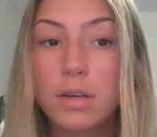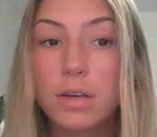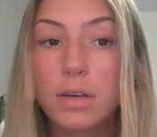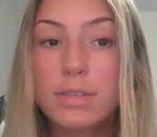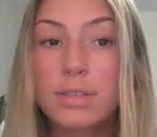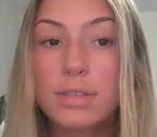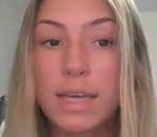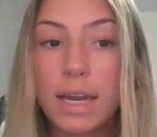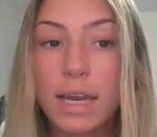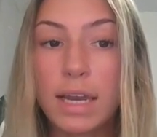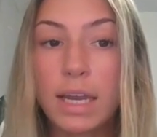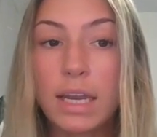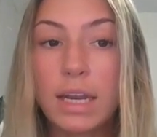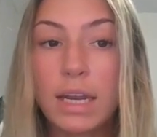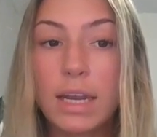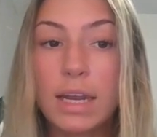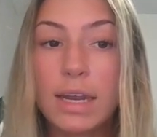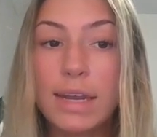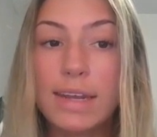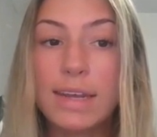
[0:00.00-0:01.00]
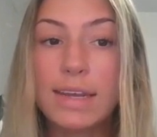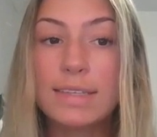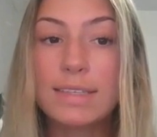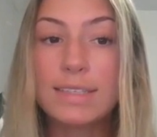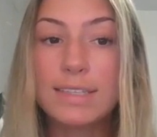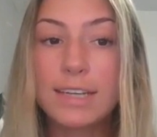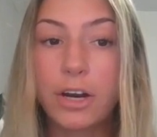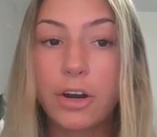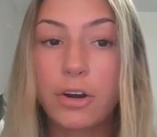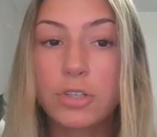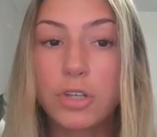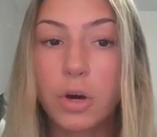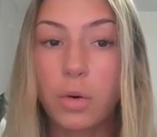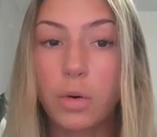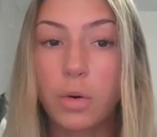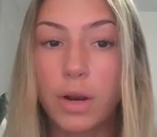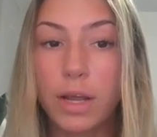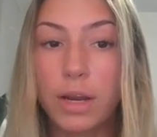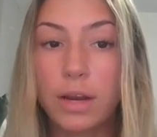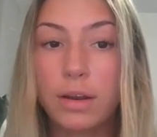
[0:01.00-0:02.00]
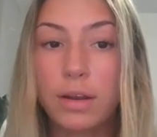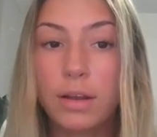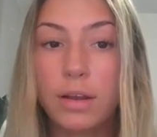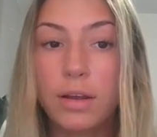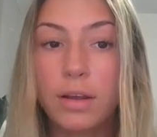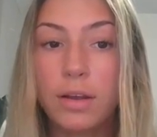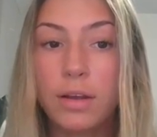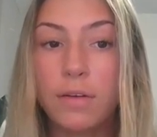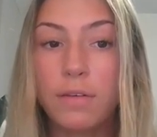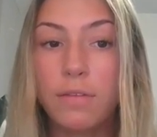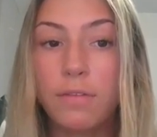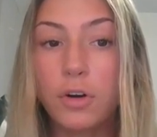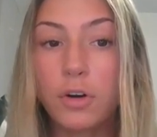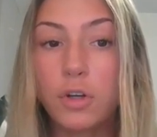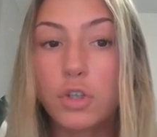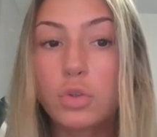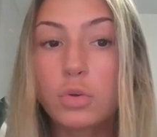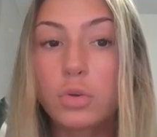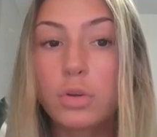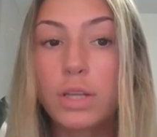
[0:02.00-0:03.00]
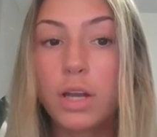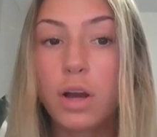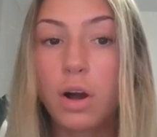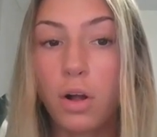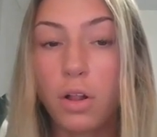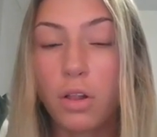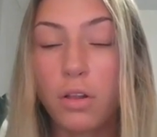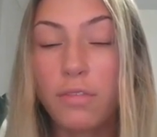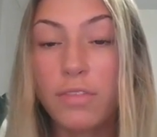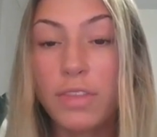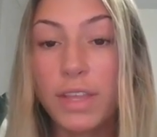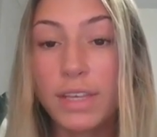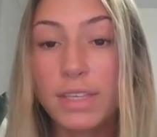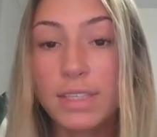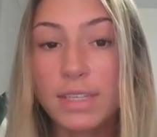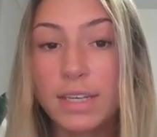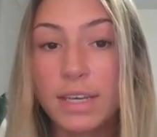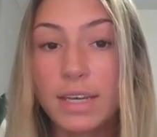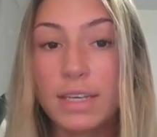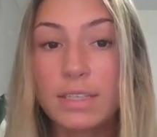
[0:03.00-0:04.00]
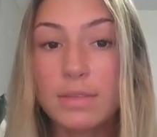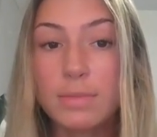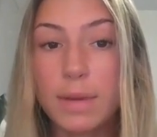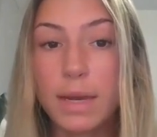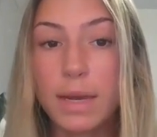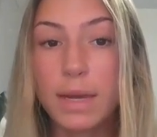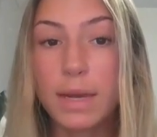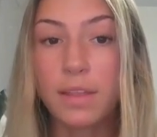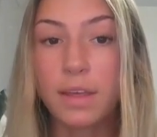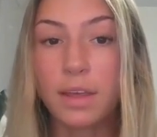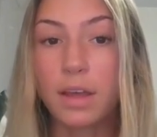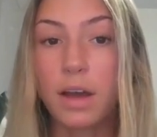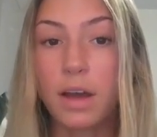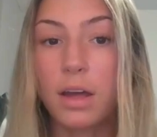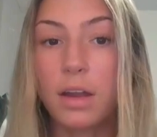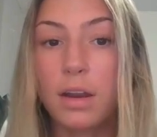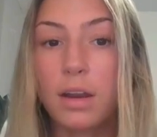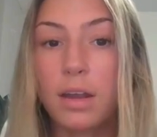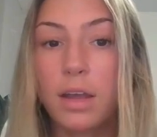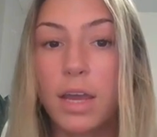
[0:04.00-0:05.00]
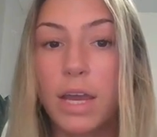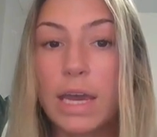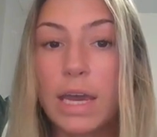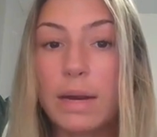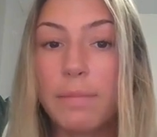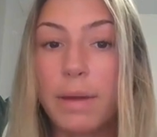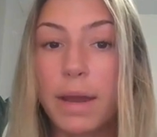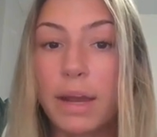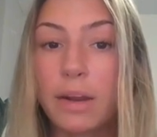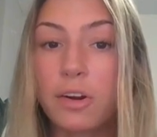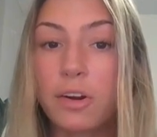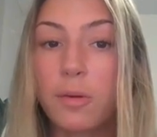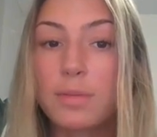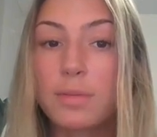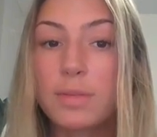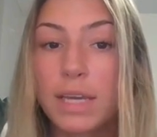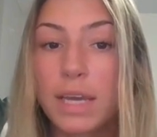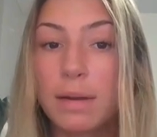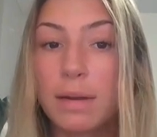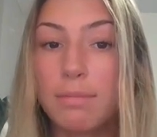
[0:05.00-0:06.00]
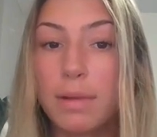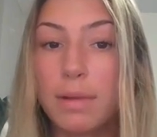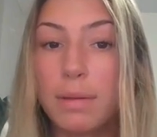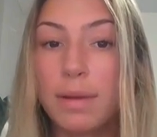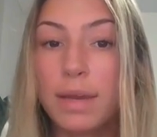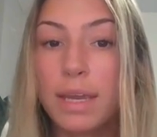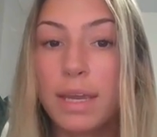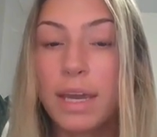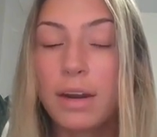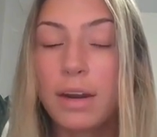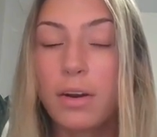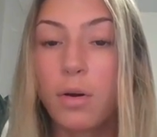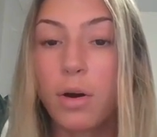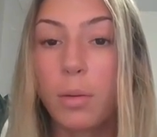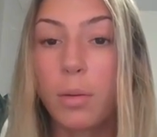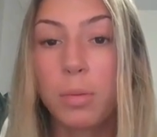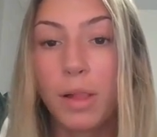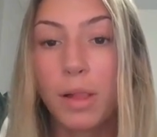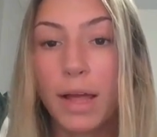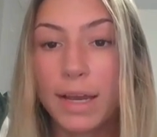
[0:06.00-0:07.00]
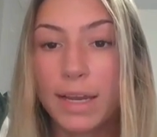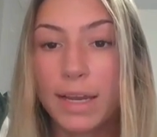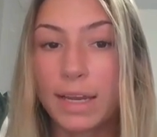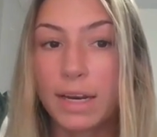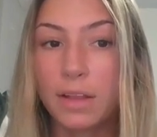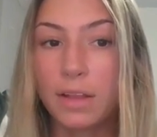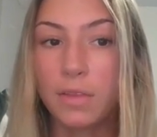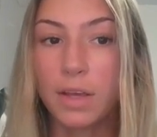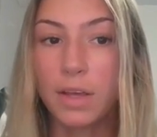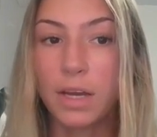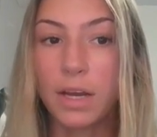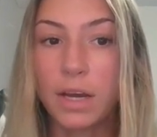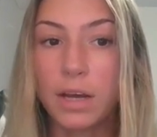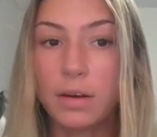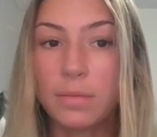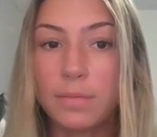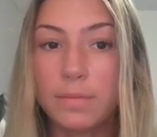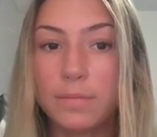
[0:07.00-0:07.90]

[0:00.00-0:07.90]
Second is serotonin. Virtually all of this is made in the gut, and microbes can mimic it or block it in the gut.